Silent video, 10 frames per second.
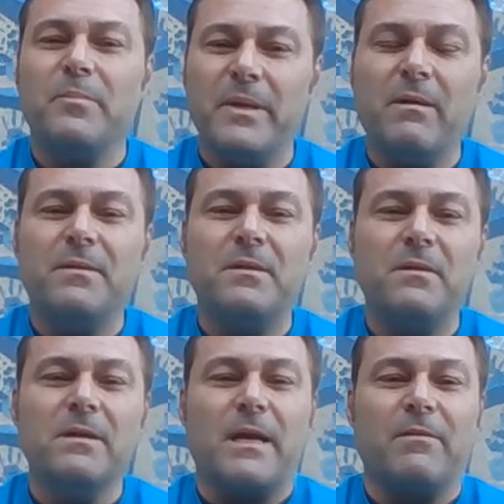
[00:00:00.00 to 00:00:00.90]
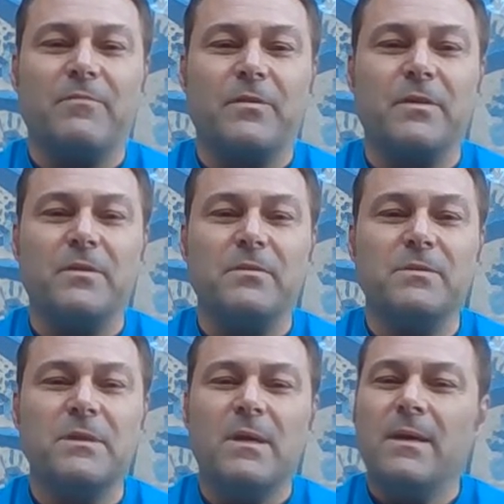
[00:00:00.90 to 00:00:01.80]
Be on the lookout for
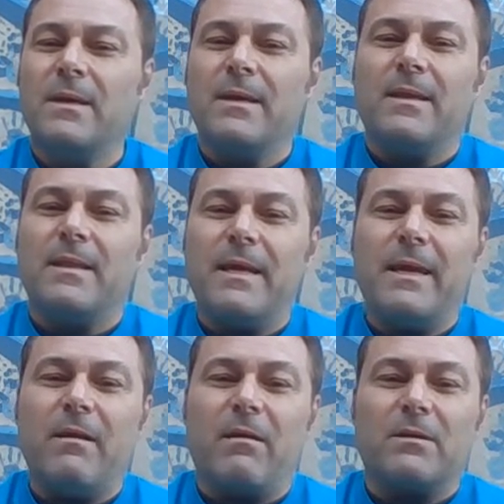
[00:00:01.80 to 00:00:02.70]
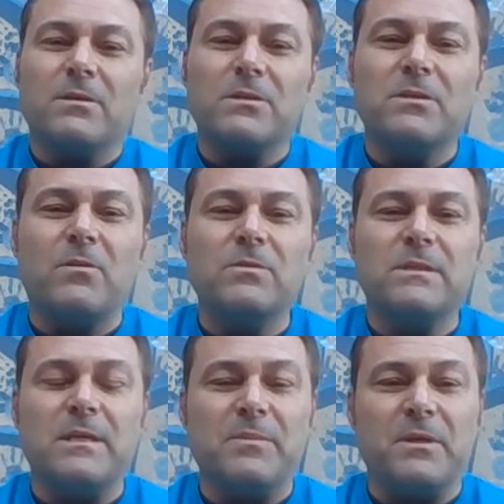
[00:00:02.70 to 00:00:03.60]
those. They are so
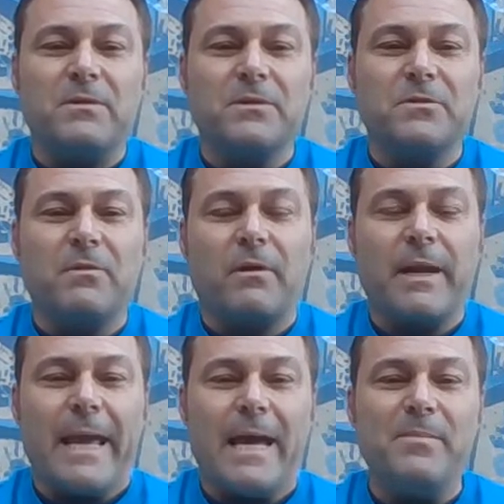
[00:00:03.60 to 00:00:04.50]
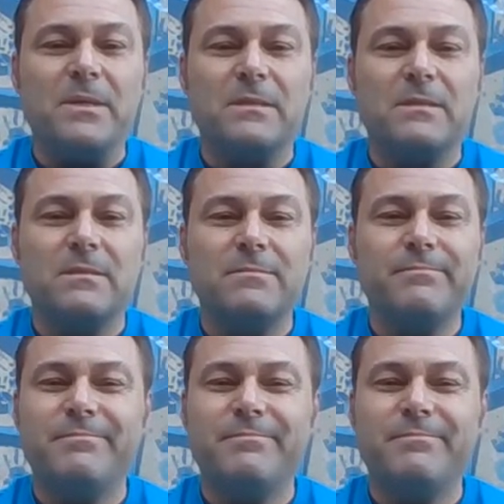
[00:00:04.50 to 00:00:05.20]
similar to our habits,